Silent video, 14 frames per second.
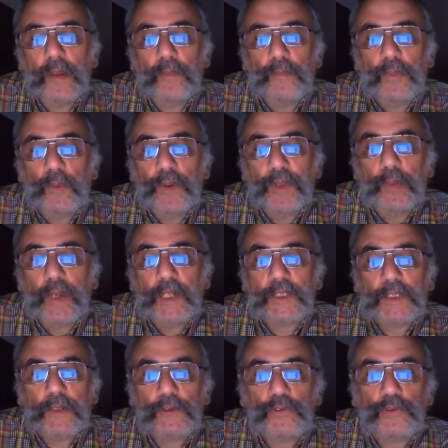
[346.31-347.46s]
But when the police
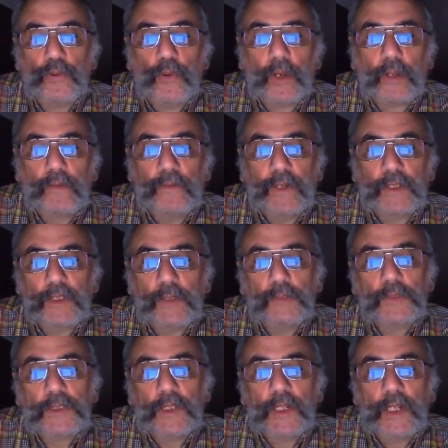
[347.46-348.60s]
go trawling for
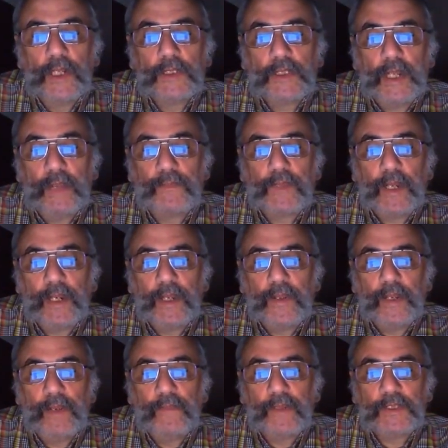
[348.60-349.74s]
victims, as they have done in the
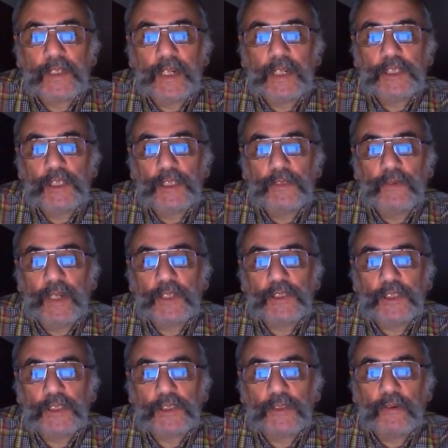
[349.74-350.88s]
investigations of alleged
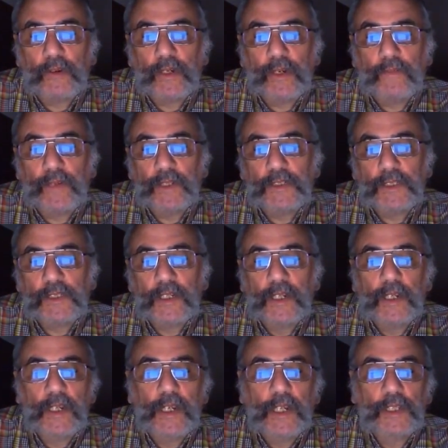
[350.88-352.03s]
historical offences
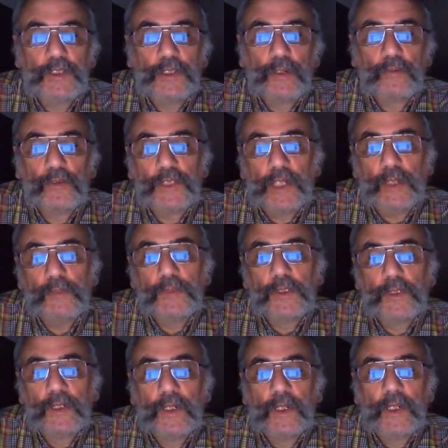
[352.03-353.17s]
in children's homes,
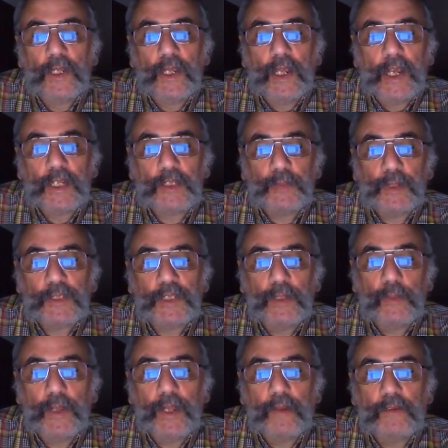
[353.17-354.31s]
and especially
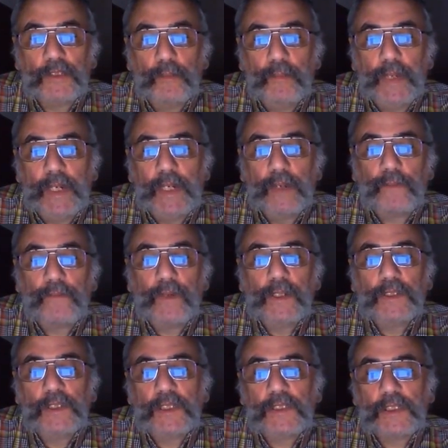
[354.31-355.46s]
when there is a media
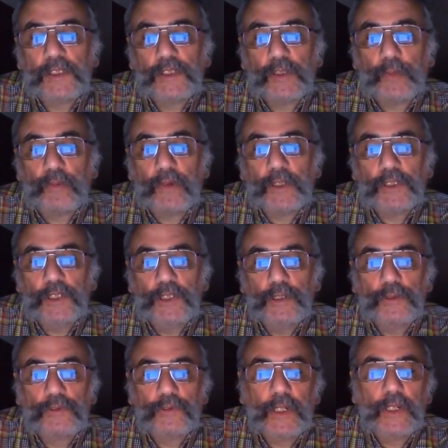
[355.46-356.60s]
frenzy such as Operation U
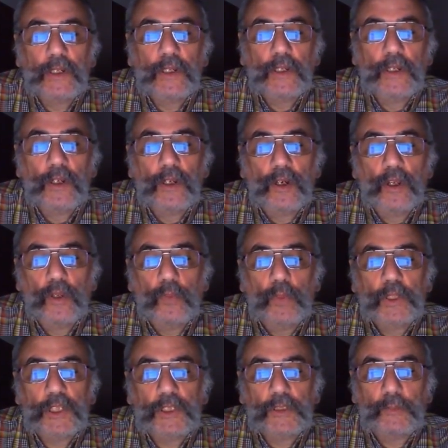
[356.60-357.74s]
Tree or the
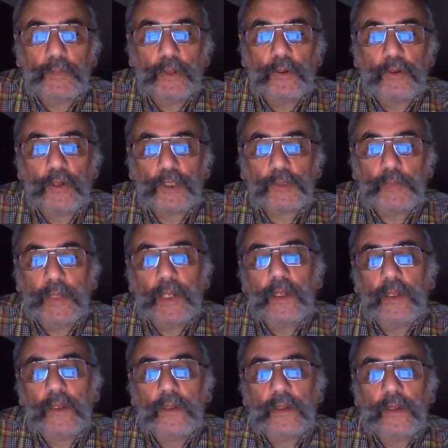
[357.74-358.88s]
witch hunt of Bill Cosby,
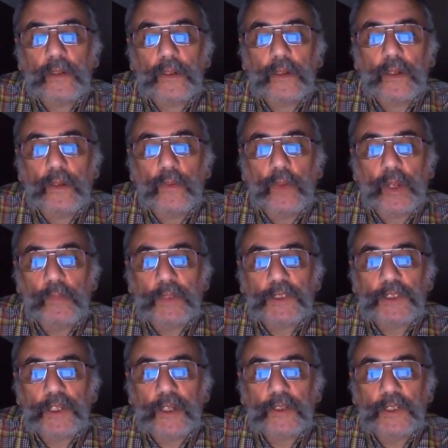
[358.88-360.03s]
we can be
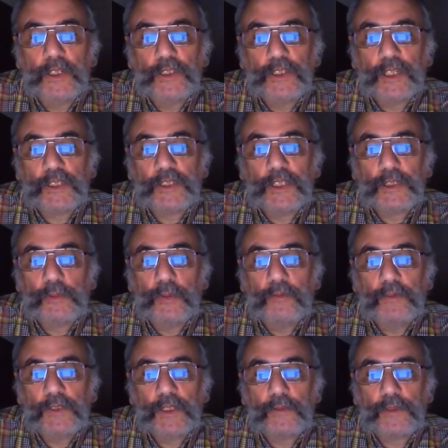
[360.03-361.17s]
certain injustice will
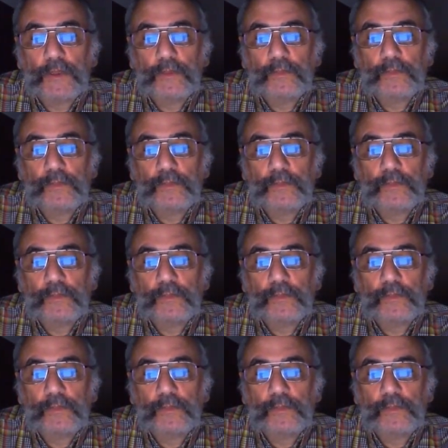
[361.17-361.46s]
result.